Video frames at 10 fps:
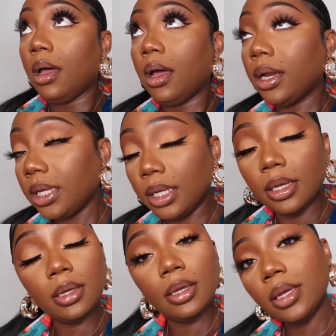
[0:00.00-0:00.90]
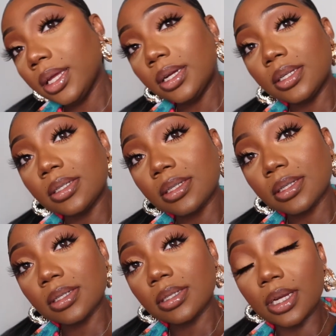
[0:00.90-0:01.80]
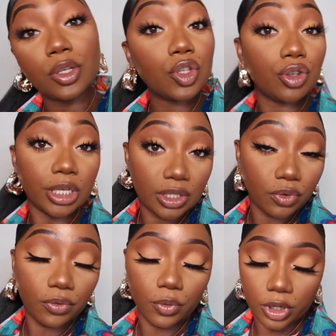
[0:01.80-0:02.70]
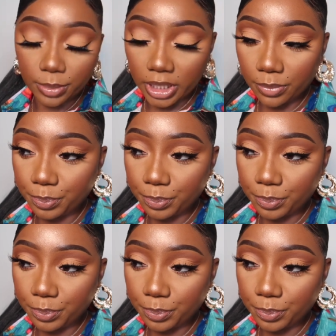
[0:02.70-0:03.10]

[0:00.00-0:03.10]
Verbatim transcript: honey, it is it is stressful for me.